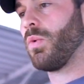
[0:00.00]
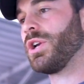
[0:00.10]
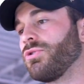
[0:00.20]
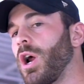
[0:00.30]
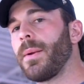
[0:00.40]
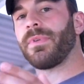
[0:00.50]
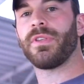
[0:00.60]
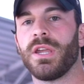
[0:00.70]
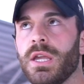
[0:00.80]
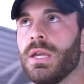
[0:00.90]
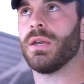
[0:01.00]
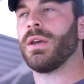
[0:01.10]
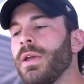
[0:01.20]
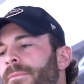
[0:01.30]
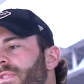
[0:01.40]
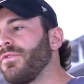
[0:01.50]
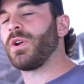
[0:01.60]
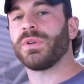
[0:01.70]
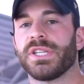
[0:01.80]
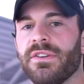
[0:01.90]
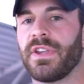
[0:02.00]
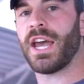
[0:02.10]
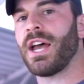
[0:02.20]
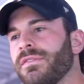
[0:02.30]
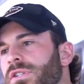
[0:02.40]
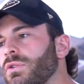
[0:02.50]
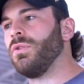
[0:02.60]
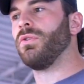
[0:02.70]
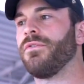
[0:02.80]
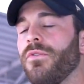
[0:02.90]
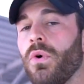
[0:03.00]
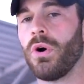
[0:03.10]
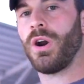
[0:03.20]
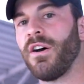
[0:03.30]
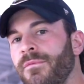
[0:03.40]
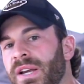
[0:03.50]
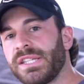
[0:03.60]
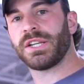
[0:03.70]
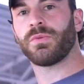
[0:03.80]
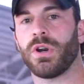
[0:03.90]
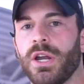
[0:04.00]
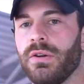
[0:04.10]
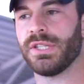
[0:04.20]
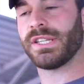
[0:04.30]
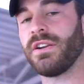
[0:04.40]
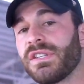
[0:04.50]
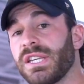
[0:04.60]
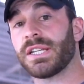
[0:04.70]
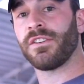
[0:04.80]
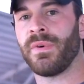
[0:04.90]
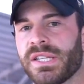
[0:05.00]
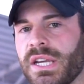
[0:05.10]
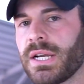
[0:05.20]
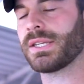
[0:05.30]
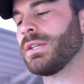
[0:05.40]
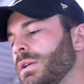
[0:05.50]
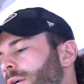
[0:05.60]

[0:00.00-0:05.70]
we dropped the frequency of calves to 4 of my 6 workouts instead of 6 of my 6.